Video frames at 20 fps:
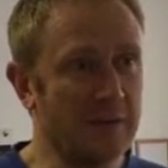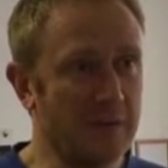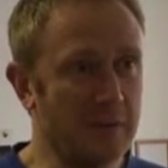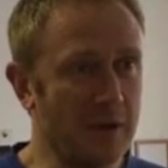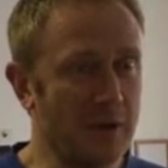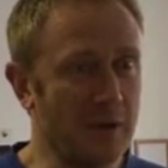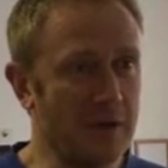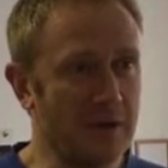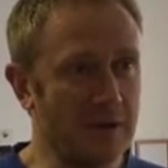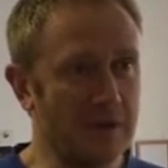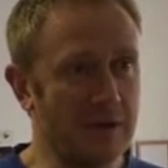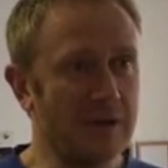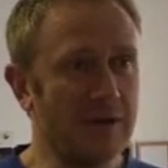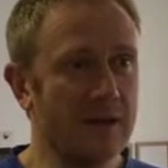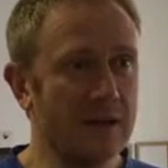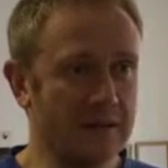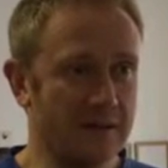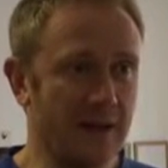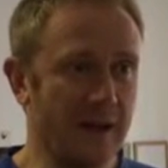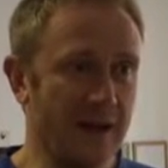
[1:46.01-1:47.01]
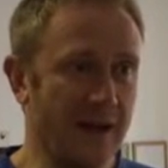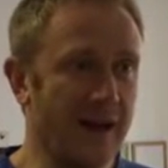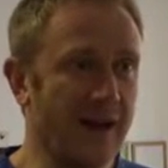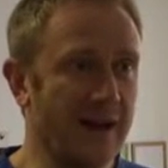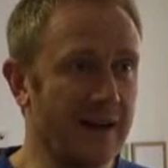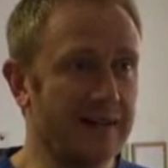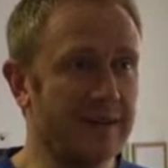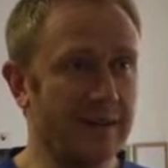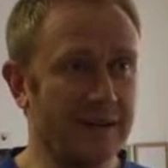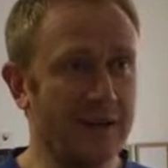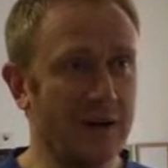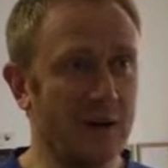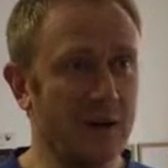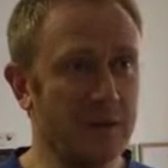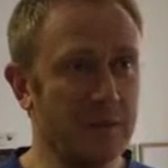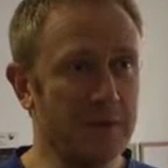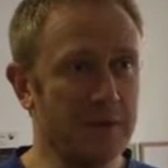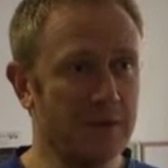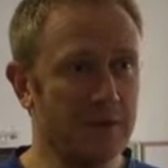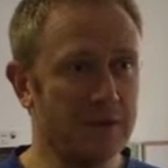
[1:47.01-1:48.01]
but with slightly higher tech
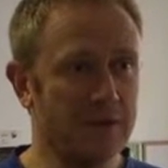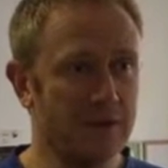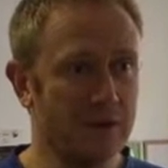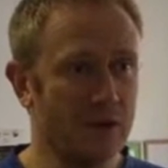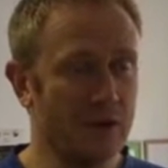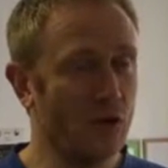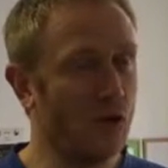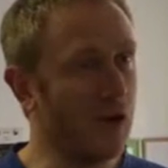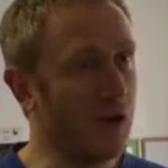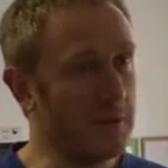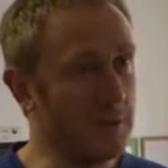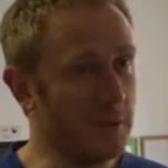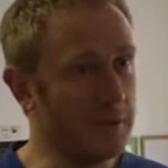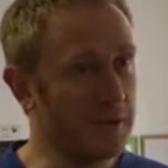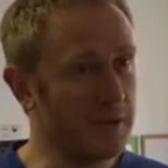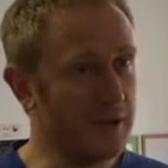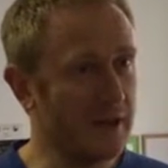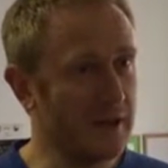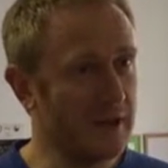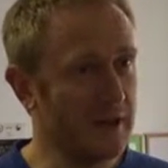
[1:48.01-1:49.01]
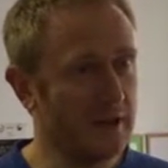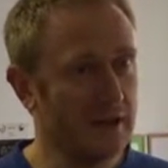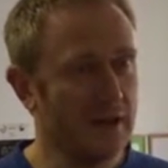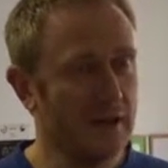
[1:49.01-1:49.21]
equipment, or your mum's shed.